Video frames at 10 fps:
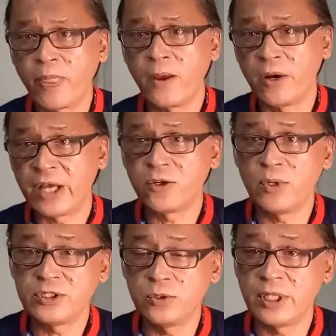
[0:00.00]
or
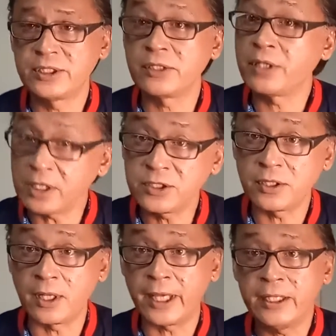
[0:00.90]
otherwise known as the tungsten
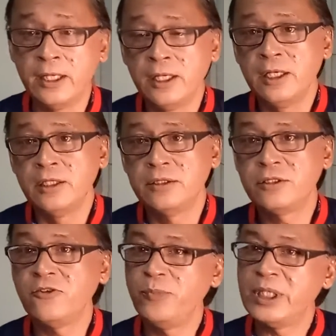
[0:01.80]
light, to
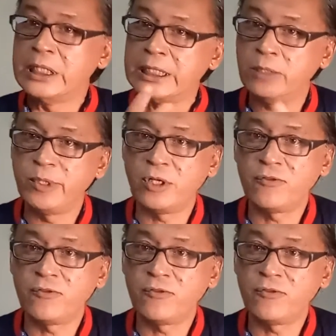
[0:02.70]
give me a little bit of